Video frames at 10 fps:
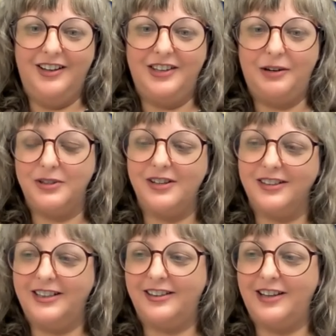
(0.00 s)
they were
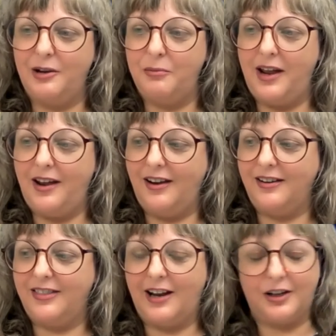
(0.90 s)
talking to them, and
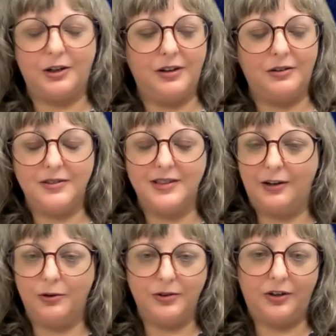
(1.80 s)
that curator was like,
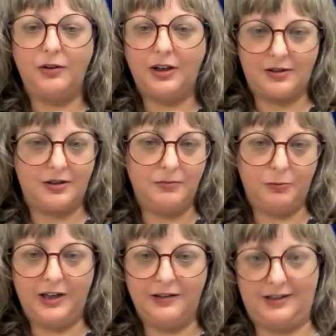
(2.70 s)
well, you need to
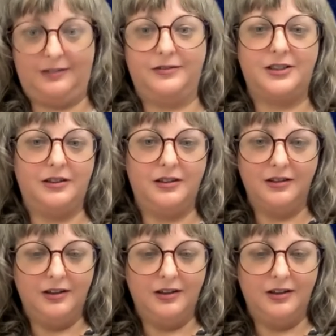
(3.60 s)
give stuff to,